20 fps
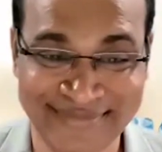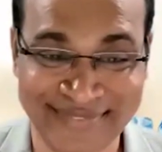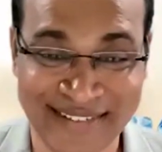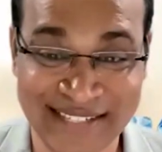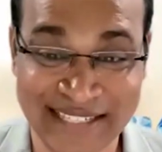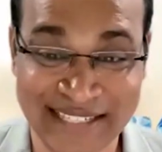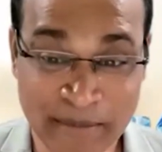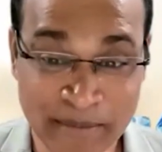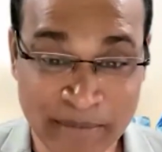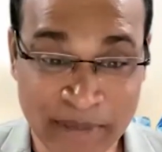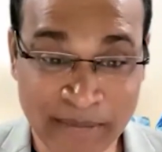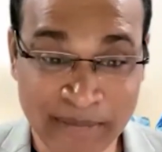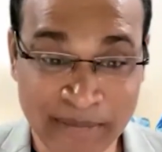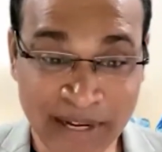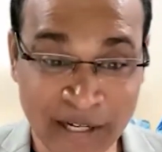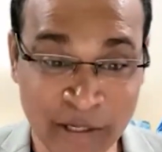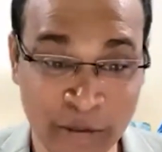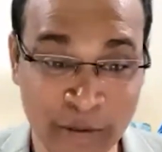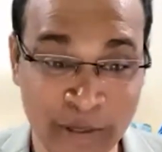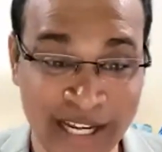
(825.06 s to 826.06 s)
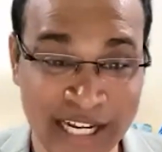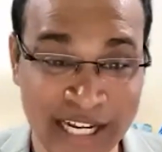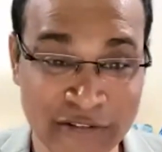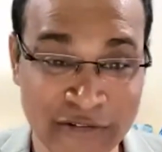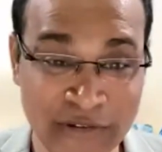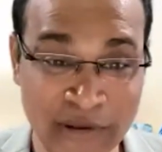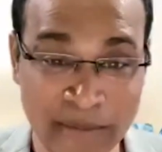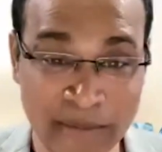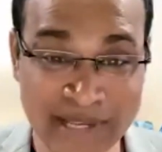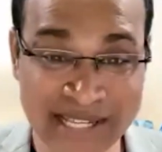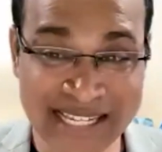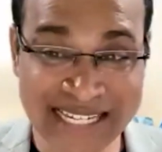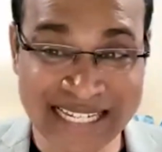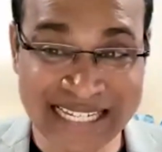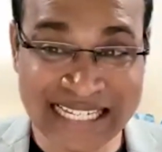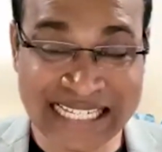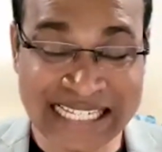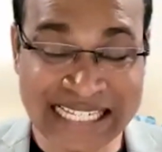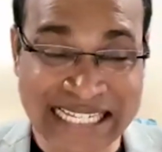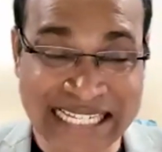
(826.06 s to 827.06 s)
Some people are doing Indusviva
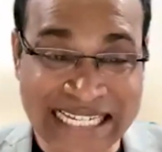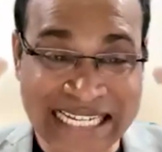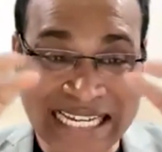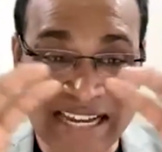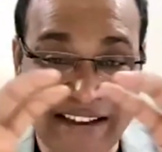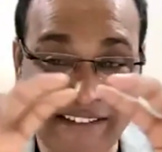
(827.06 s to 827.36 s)
business